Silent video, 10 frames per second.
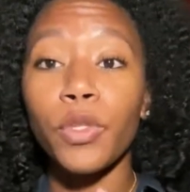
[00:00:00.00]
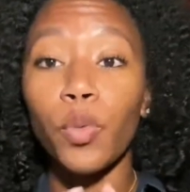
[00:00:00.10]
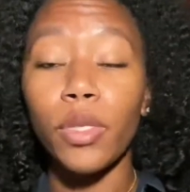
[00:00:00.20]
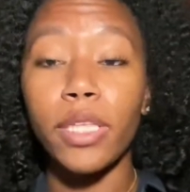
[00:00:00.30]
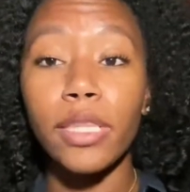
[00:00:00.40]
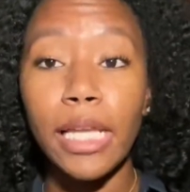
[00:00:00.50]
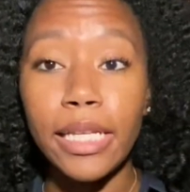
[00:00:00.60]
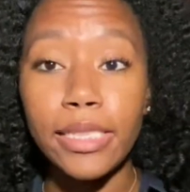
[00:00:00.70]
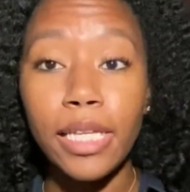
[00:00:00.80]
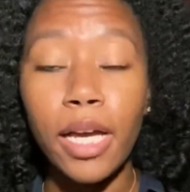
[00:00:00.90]
Within
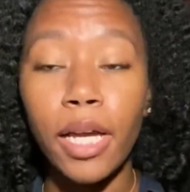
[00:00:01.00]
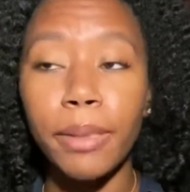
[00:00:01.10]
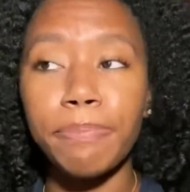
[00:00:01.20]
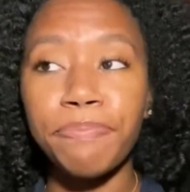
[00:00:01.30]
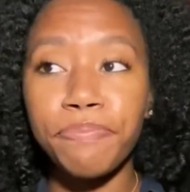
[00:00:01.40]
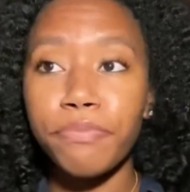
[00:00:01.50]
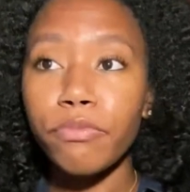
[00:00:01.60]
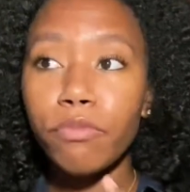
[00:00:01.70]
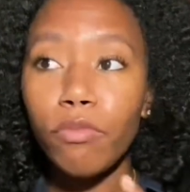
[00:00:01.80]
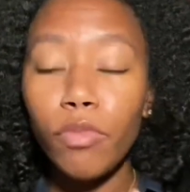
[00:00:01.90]
that time,
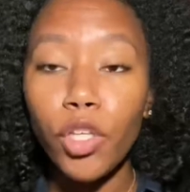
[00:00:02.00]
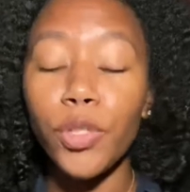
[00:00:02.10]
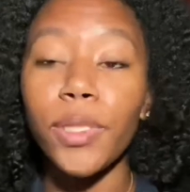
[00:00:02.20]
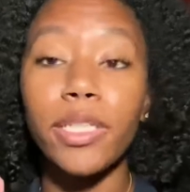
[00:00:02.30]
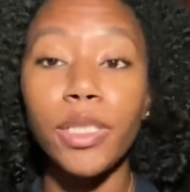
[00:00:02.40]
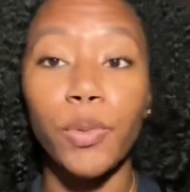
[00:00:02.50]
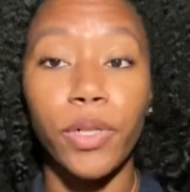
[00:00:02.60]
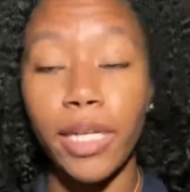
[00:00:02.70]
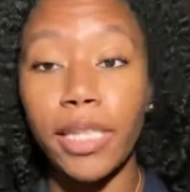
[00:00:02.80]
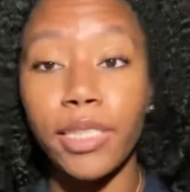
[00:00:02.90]
you need to
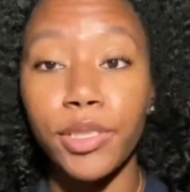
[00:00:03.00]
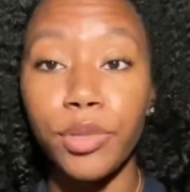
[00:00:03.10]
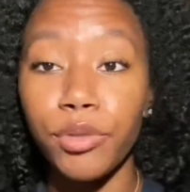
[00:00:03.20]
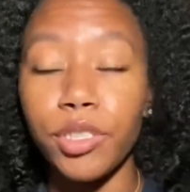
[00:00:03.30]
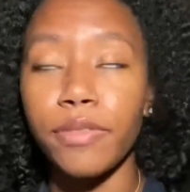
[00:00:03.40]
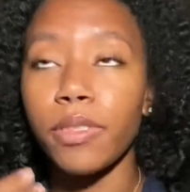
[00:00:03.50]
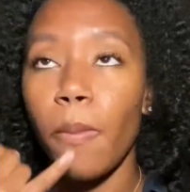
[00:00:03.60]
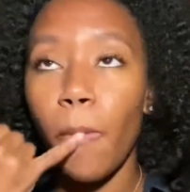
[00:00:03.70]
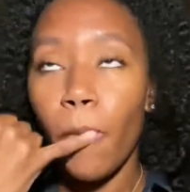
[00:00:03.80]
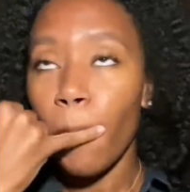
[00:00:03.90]
work at least 2 shifts.
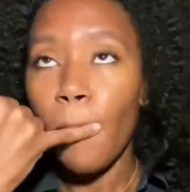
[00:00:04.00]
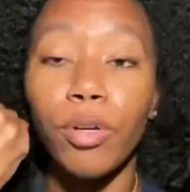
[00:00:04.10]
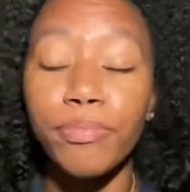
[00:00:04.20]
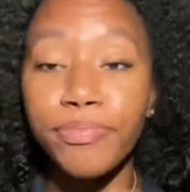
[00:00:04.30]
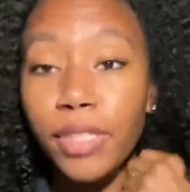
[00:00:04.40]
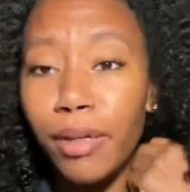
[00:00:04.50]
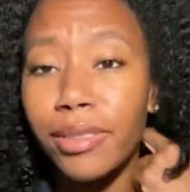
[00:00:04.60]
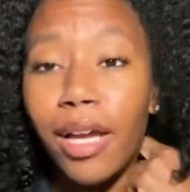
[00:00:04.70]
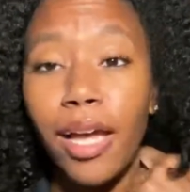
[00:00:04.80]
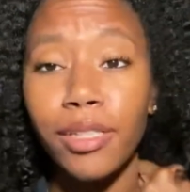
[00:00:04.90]
So I
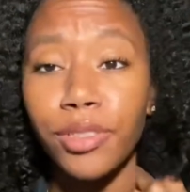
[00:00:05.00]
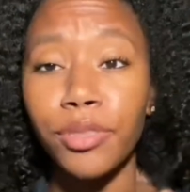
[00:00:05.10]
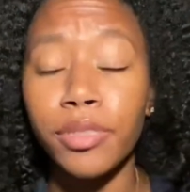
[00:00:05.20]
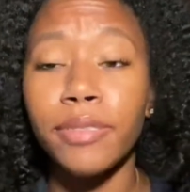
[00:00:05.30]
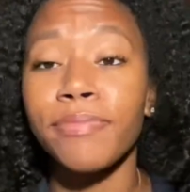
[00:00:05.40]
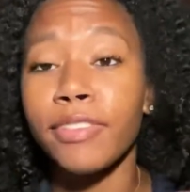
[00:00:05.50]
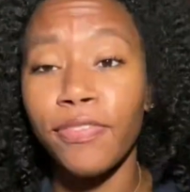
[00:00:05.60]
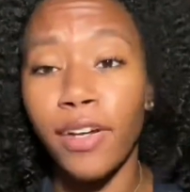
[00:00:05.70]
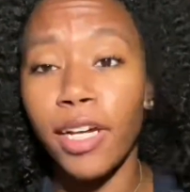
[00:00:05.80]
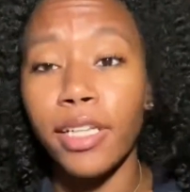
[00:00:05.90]
was like, I can do it,
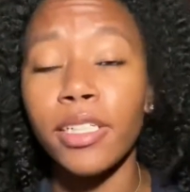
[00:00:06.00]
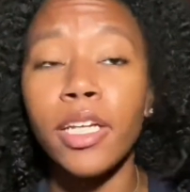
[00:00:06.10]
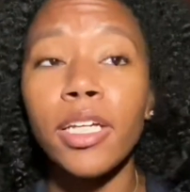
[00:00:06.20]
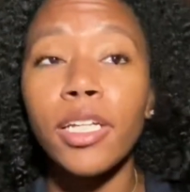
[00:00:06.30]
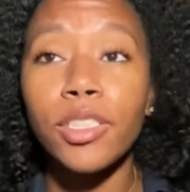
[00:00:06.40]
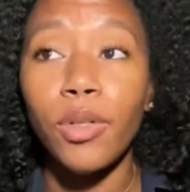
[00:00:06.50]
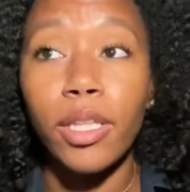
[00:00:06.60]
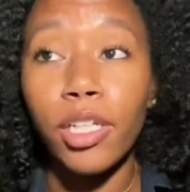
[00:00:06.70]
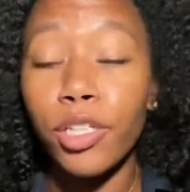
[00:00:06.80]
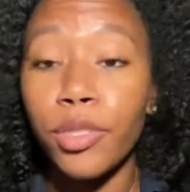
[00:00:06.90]
fine. So I
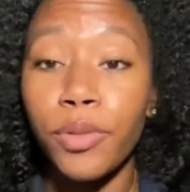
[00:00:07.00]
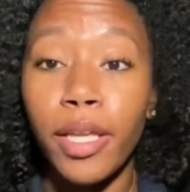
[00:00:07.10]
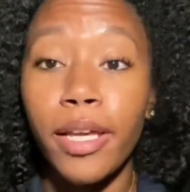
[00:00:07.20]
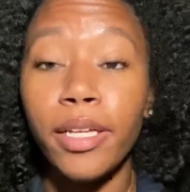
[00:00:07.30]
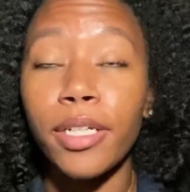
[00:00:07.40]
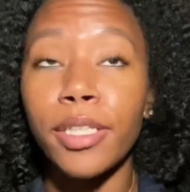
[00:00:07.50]
let her know that.